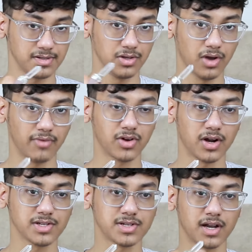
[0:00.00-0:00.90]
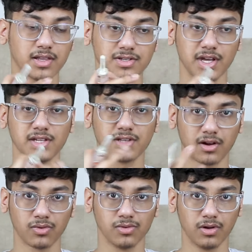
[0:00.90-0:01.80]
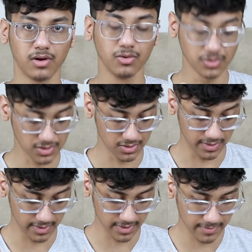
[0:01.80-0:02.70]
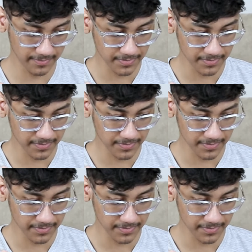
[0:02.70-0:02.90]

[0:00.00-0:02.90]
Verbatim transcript: you have to understand the chains are loose okay